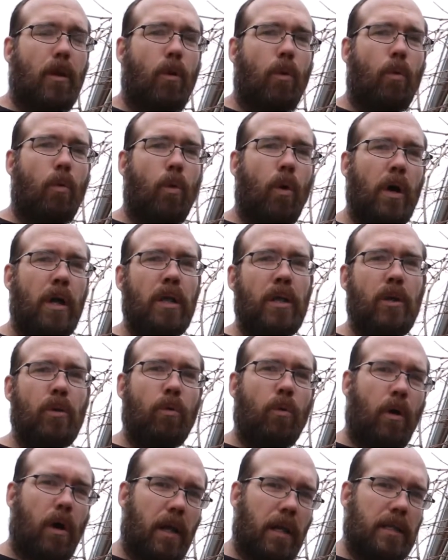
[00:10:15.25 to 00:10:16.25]
what you
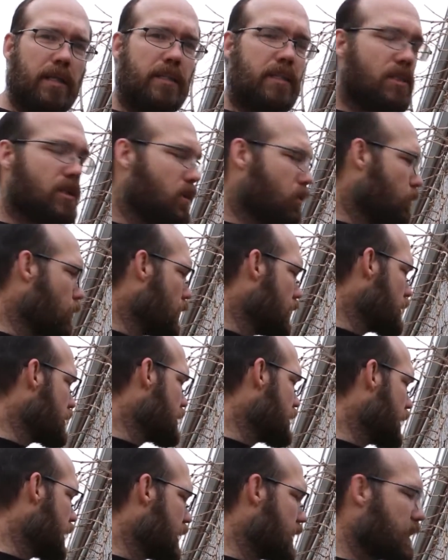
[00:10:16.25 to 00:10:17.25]
want it to do. Where is
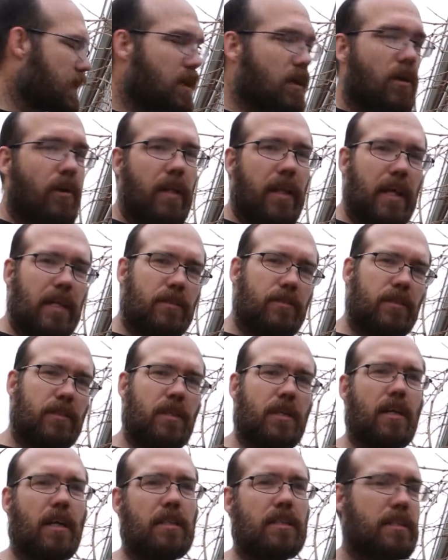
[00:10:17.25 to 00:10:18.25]
it going to go? And that's what you're
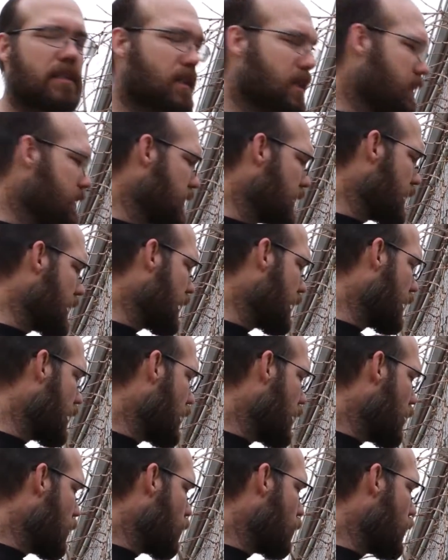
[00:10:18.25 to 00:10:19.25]
constantly thinking.
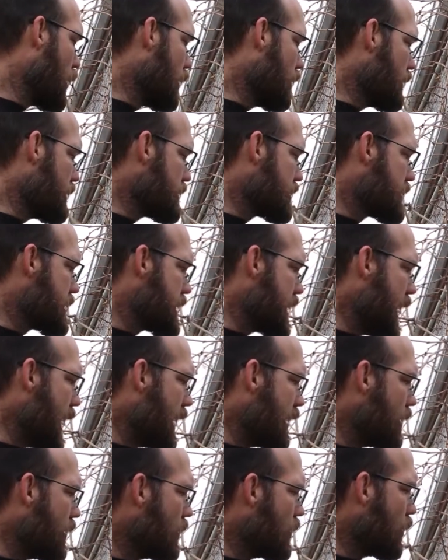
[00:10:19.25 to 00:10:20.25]
Where is
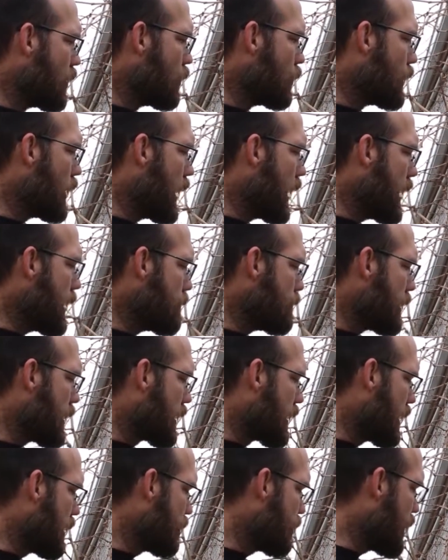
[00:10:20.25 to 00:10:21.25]
that node aiming?
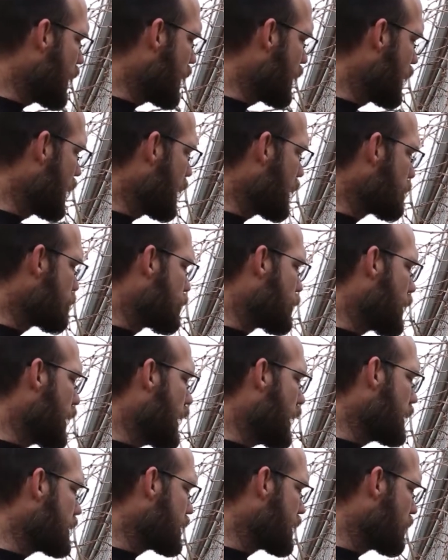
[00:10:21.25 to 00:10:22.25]
If I let a
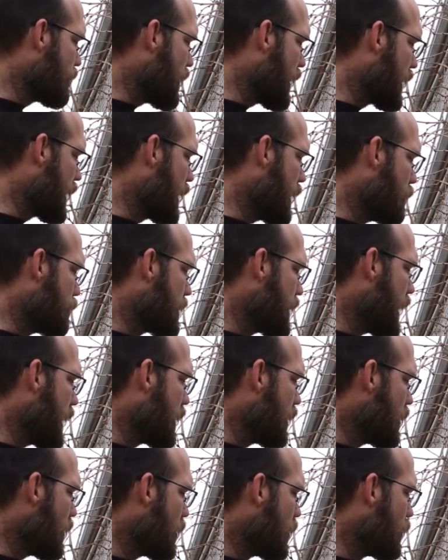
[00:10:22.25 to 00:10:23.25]
branch, if I keep that
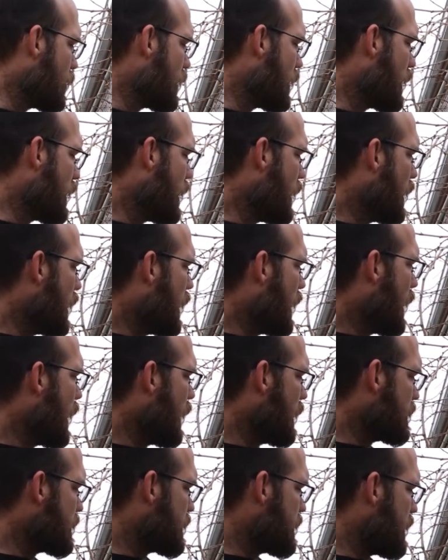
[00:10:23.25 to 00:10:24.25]
node,
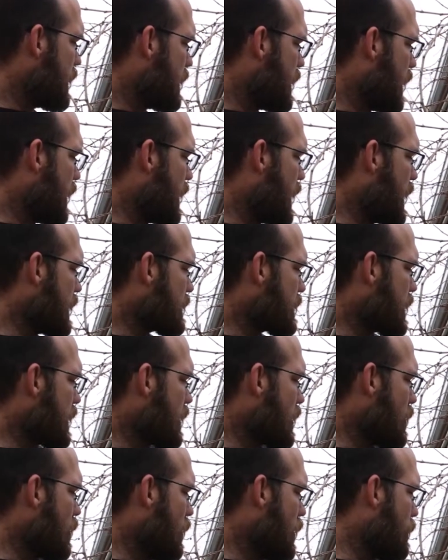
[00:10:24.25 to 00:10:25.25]
then that's going to
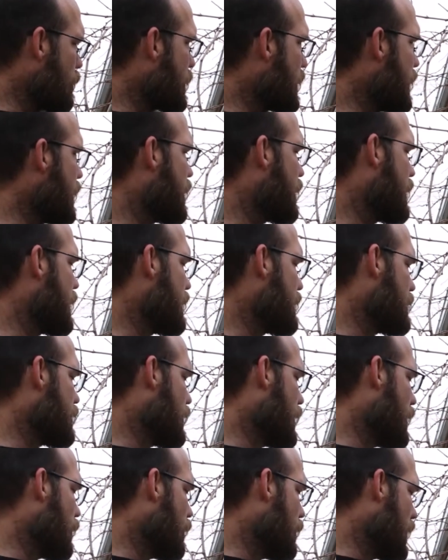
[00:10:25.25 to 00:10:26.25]
go up there. Do
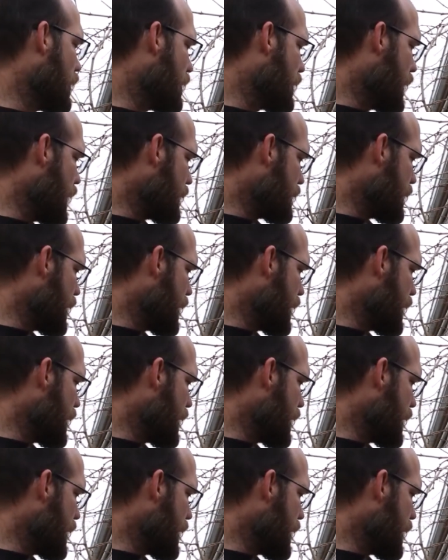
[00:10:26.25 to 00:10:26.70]
I want that to